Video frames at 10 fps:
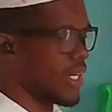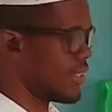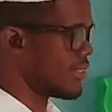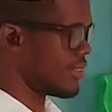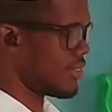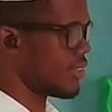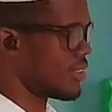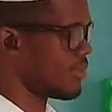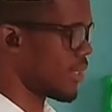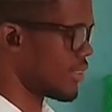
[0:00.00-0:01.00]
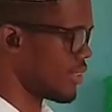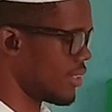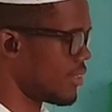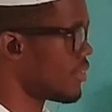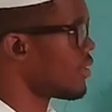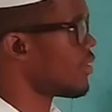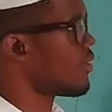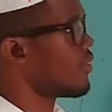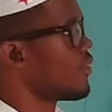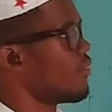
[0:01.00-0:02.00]
This is the resulting matrix.
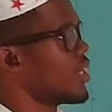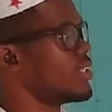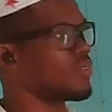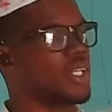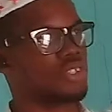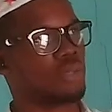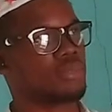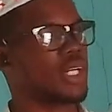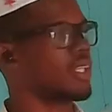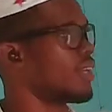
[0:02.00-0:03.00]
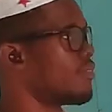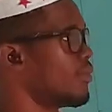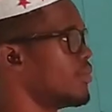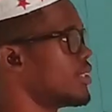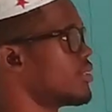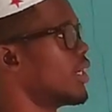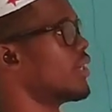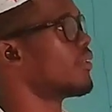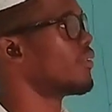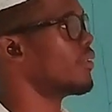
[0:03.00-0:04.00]
And this one is subtracted from this one,
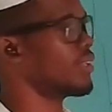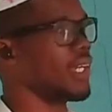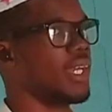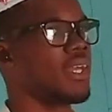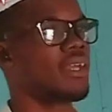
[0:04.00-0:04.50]
okay?